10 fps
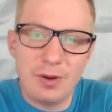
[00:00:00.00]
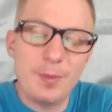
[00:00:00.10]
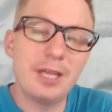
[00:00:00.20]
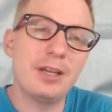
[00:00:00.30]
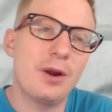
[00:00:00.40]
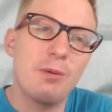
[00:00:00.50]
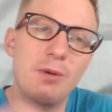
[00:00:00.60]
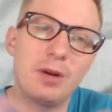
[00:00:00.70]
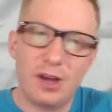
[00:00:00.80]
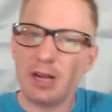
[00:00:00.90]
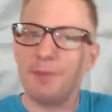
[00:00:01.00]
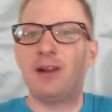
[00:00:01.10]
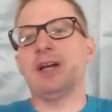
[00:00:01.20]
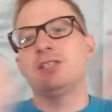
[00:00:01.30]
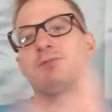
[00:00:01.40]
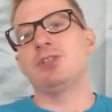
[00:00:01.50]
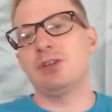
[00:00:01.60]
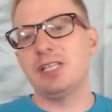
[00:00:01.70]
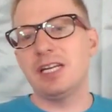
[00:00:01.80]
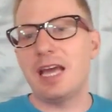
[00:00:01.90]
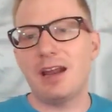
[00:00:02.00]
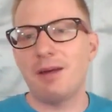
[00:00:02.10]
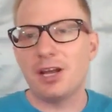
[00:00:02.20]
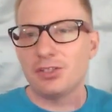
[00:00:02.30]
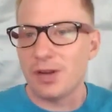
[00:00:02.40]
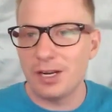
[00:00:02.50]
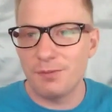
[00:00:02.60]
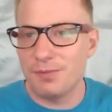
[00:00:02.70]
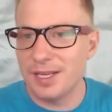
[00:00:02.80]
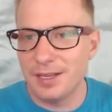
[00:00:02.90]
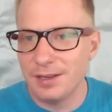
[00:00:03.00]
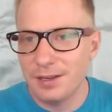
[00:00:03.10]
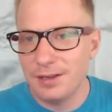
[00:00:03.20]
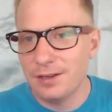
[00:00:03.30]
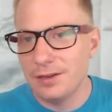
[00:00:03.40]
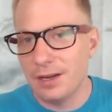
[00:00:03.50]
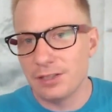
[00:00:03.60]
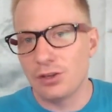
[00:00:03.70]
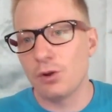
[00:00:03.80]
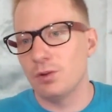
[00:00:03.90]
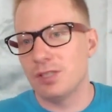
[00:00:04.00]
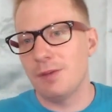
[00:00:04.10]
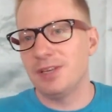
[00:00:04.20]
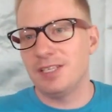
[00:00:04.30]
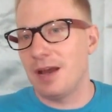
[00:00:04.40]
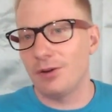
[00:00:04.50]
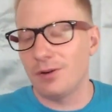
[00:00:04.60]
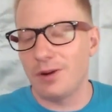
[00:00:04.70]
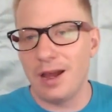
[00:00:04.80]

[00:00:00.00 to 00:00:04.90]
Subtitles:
I mean, you know, I want to talk about election results. And again, I'm not trying to be a total Debbie Downer.